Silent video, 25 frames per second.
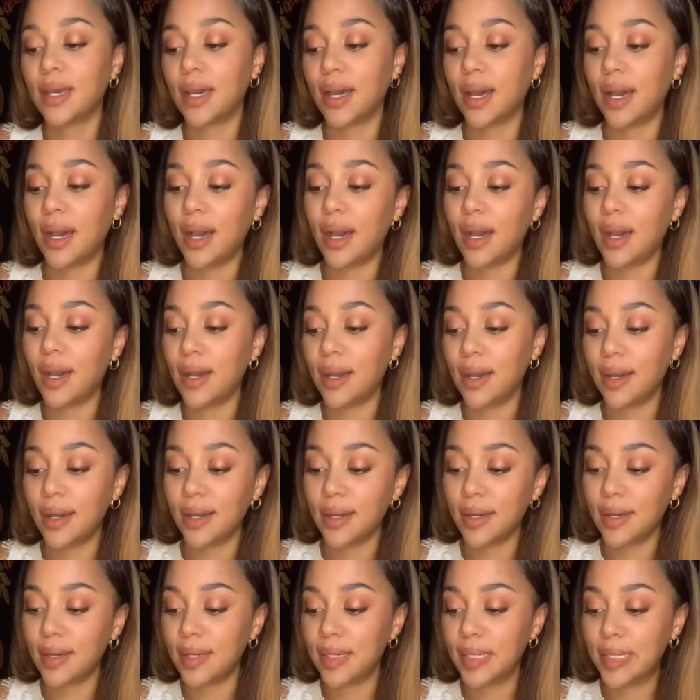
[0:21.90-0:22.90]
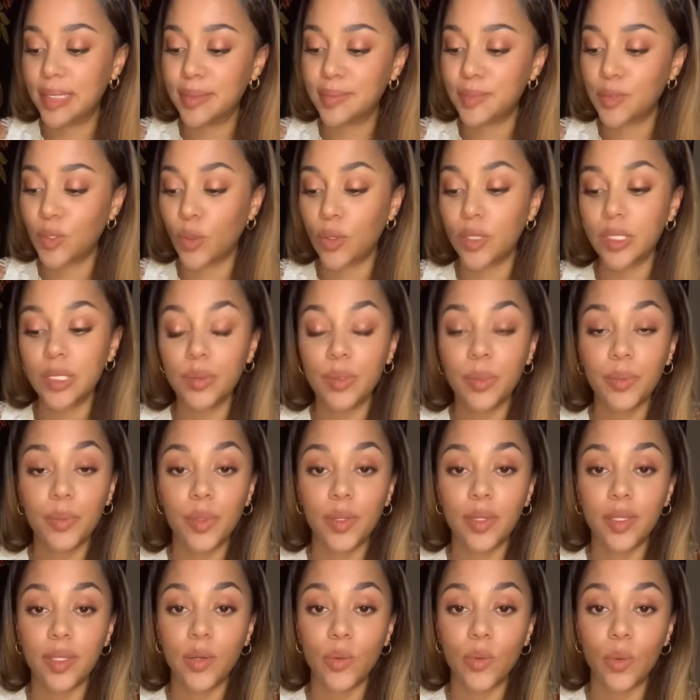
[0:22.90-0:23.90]
I'm going to be
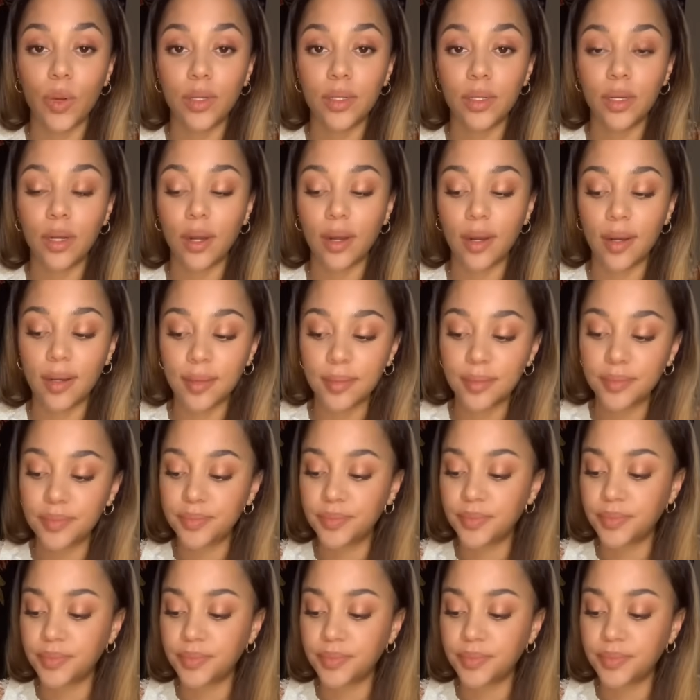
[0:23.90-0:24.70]
pulling one card.